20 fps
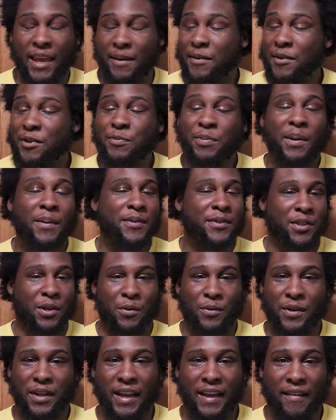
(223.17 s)
He was probably
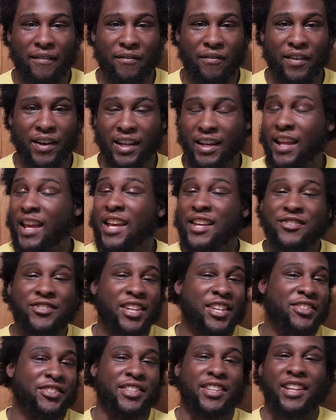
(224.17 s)
told to have fun.
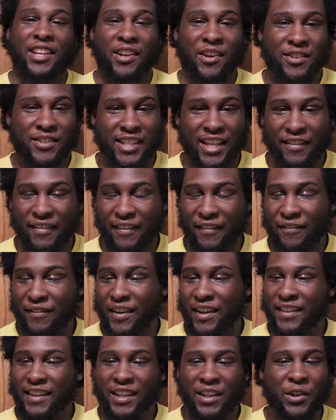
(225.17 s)
Jake Gyllenhaal's having
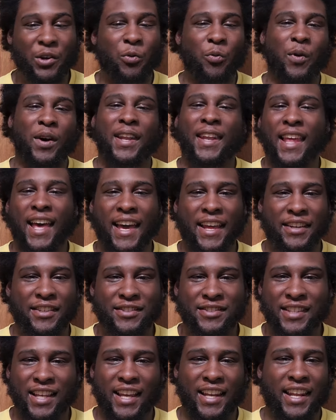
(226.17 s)
fun. The little one-liners
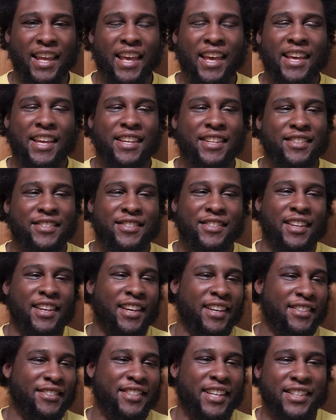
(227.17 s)
that
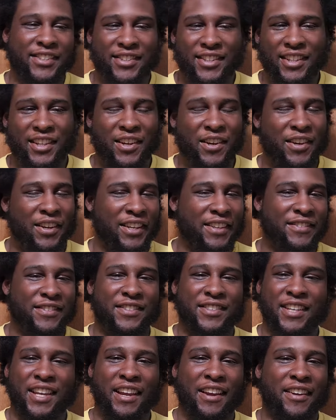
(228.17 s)
Jake Gyllenhaal gives his
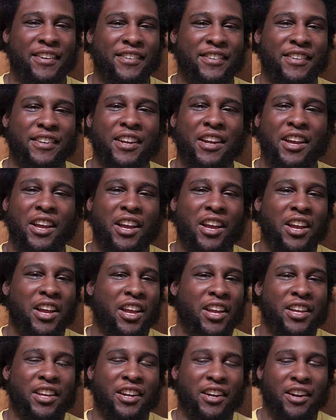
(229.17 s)
character
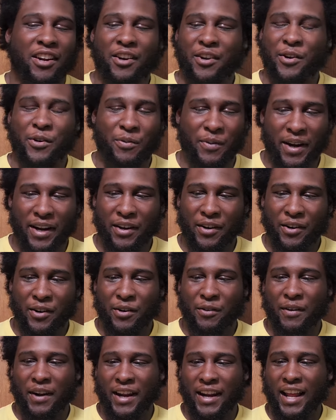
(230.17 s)
are great.
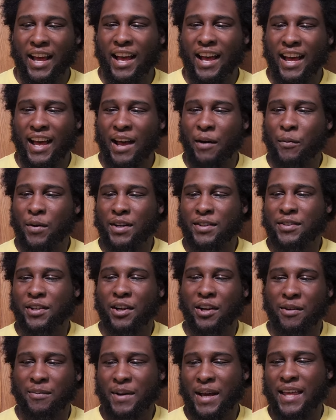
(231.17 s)
I want to
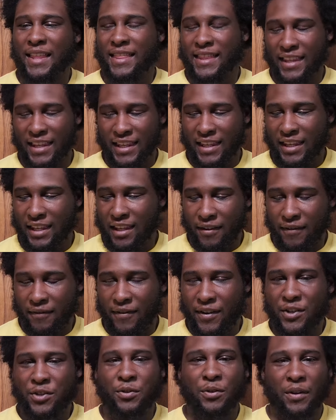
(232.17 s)
talk about the
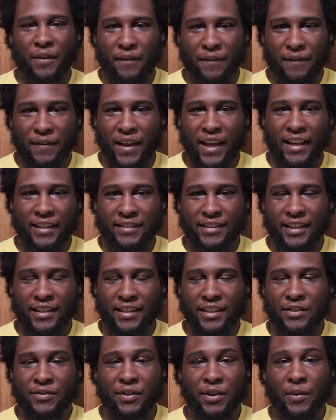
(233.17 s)
visual effects in
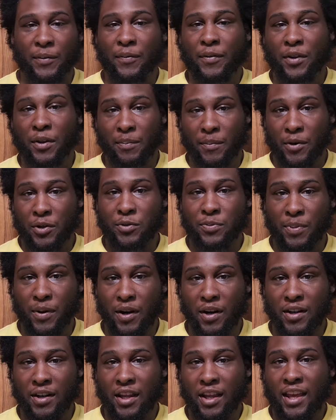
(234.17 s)
this film. For the most
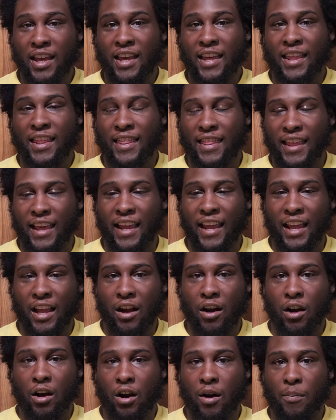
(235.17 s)
part, they
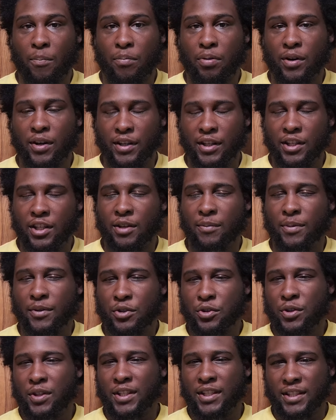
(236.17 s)
are pretty good, but
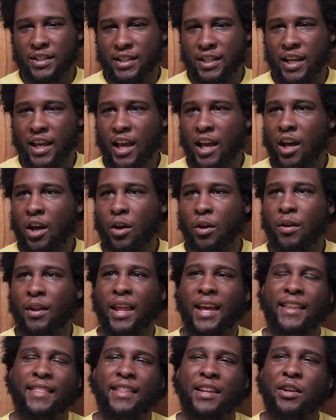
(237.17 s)
you can tell,
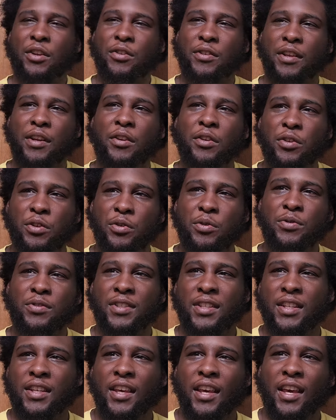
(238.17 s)
like, they're
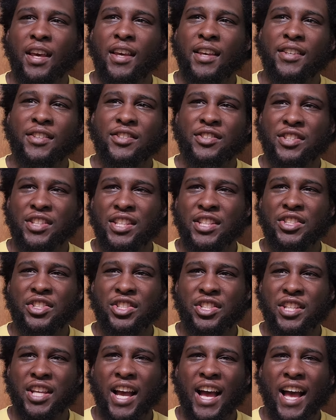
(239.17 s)
using
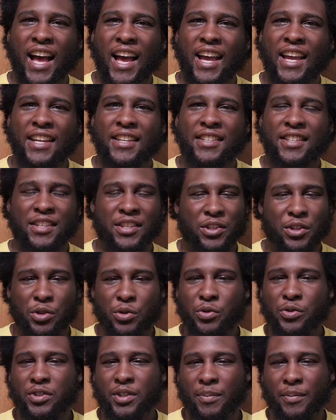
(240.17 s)
CGI to do
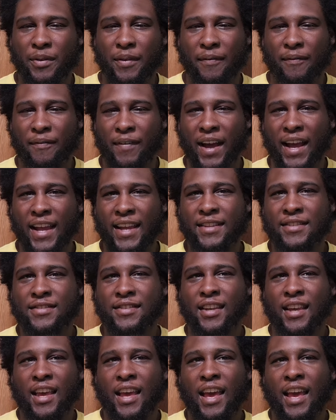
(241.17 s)
some of the fights.